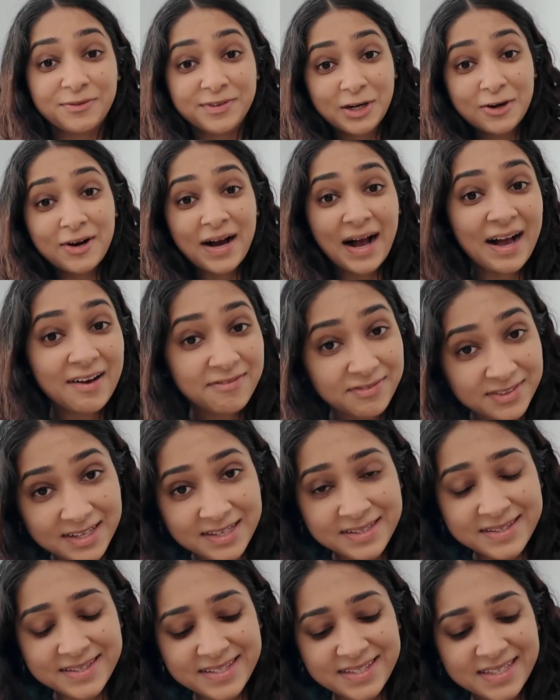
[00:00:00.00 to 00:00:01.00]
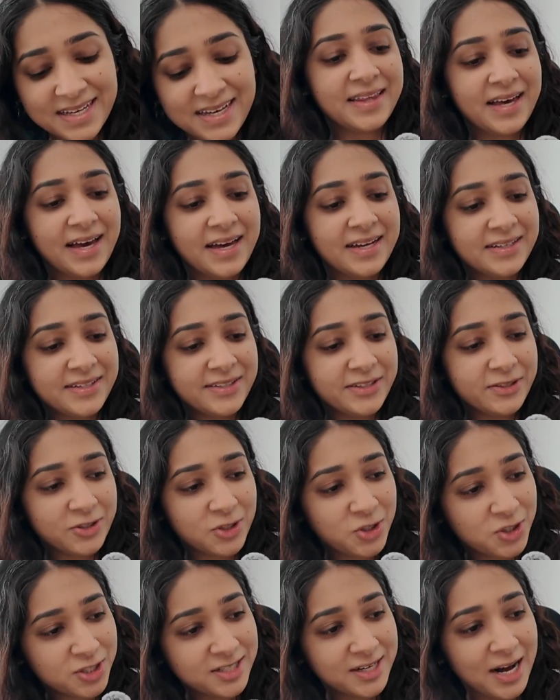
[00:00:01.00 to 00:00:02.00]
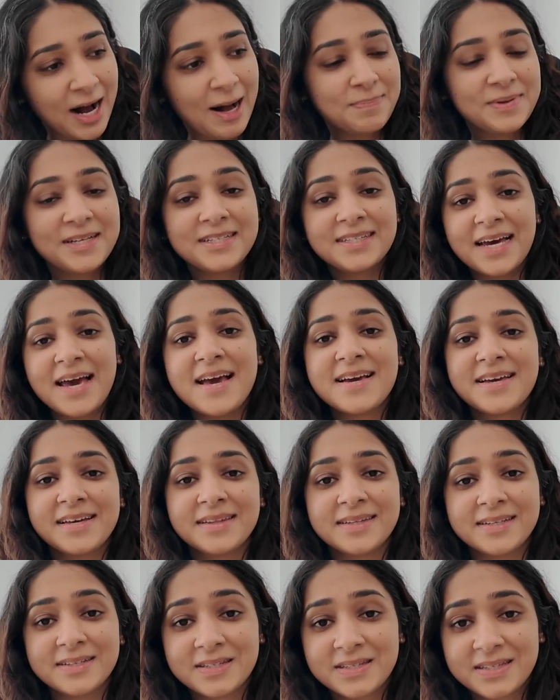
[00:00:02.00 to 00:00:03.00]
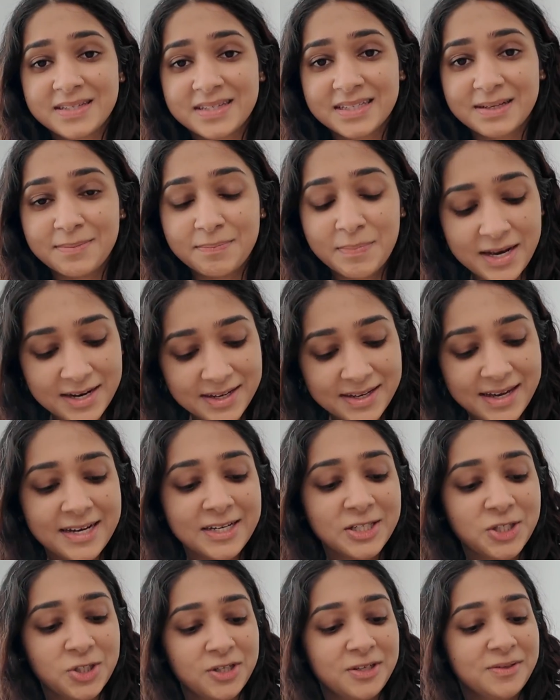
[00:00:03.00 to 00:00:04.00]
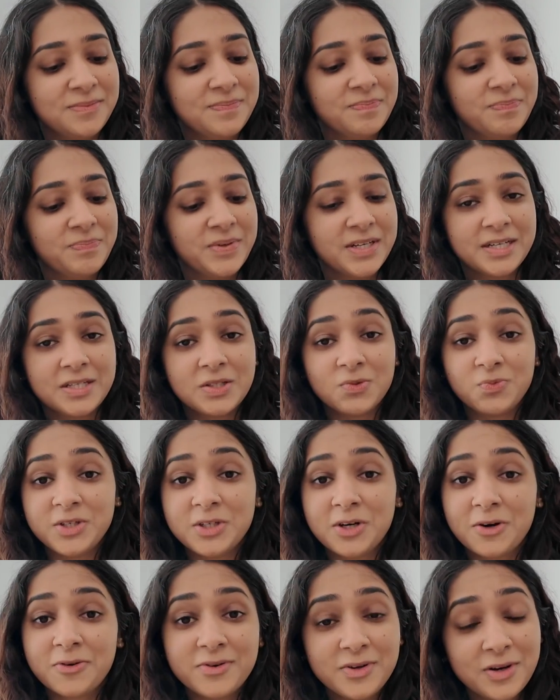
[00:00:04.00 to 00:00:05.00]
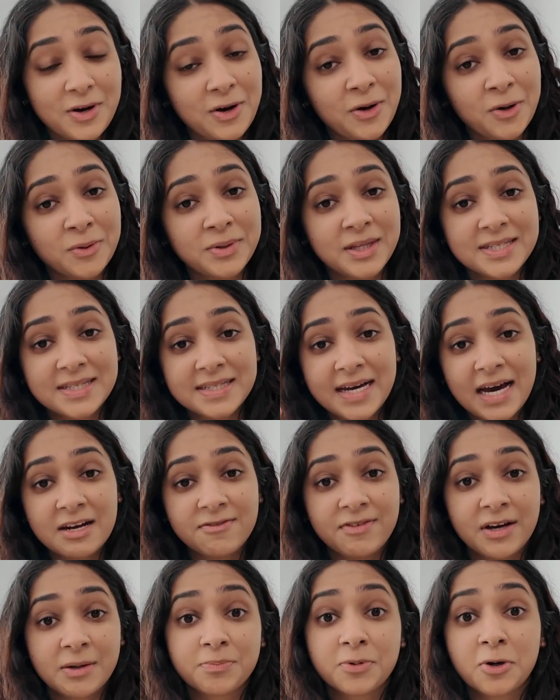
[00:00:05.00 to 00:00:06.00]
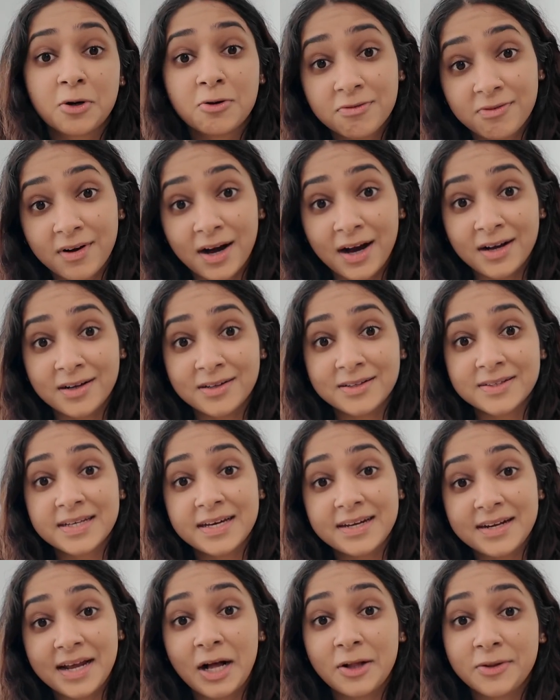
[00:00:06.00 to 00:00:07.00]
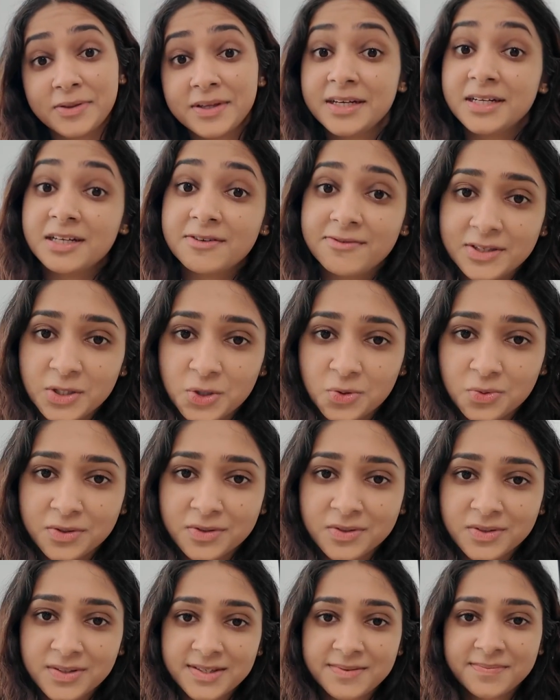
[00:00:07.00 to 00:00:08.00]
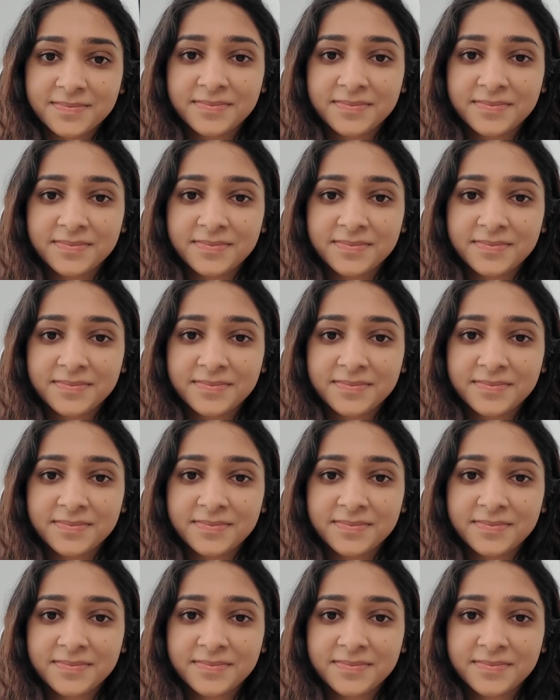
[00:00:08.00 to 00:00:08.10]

if you don't have this, then you should not be taking this medication because we don't know the side effect profiles in healthy individuals.